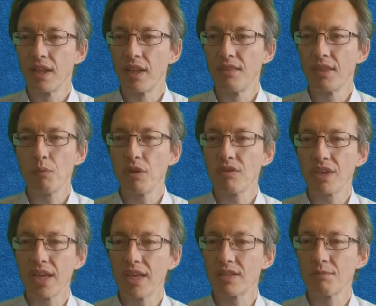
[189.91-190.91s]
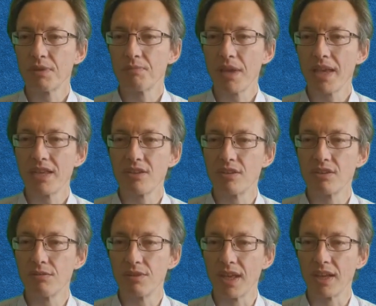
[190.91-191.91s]
And they won't care to be paid to
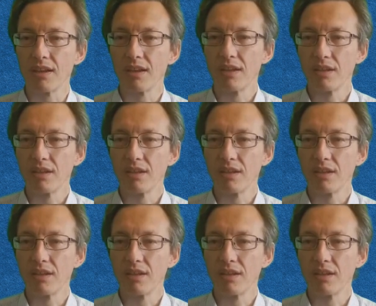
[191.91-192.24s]
do that.